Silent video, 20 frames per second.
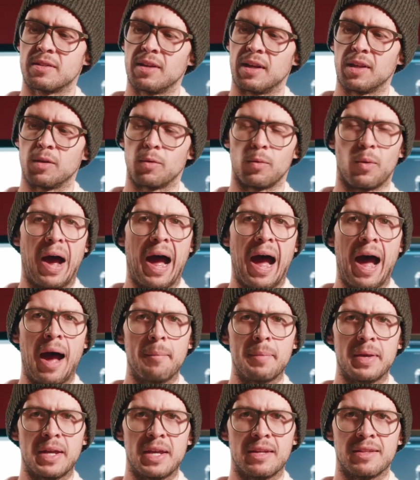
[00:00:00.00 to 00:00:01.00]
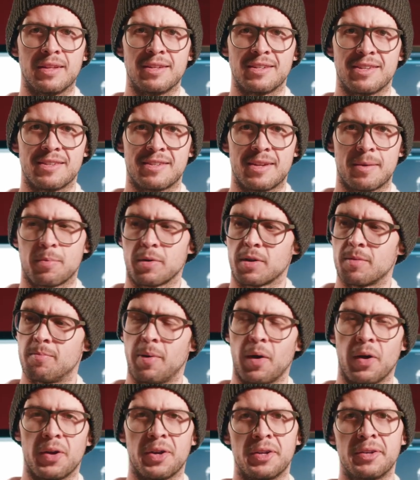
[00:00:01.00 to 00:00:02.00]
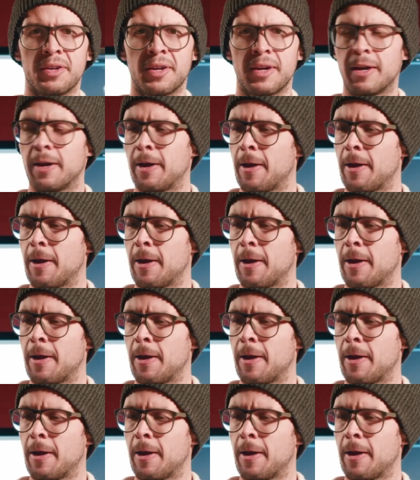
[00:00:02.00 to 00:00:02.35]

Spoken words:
little arm here that's a separate component.